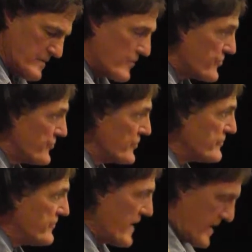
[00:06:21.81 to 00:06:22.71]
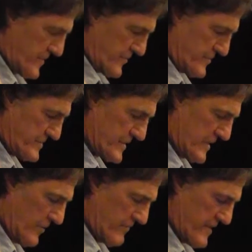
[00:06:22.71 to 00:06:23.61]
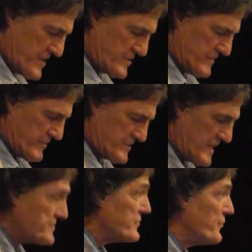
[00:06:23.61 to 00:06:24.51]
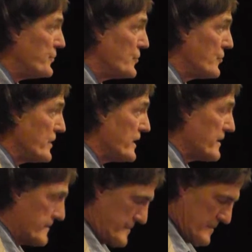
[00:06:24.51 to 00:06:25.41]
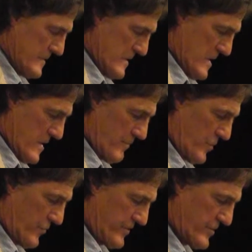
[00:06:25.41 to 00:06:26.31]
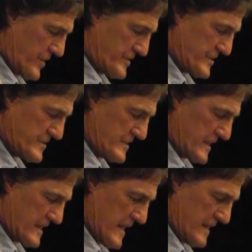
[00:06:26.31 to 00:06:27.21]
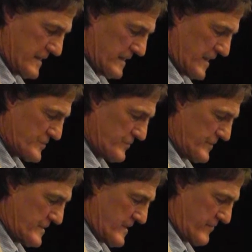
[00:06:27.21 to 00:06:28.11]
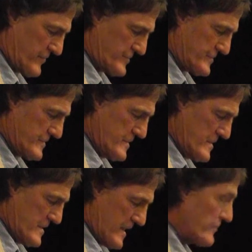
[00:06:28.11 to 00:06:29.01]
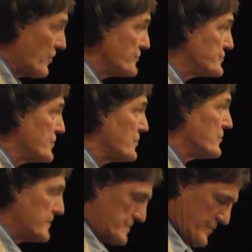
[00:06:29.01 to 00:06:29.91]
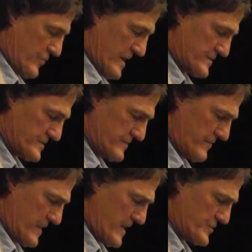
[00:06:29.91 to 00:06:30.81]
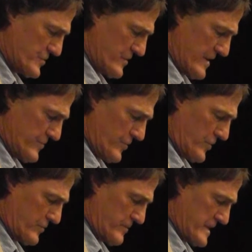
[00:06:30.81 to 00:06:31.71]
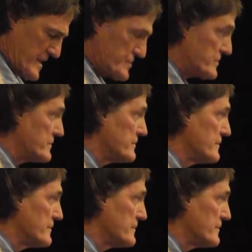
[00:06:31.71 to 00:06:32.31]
The third value is the cultivation of a sense of beauty, both in artistic and intellectual endeavors, and also in the presence of nature and all creation.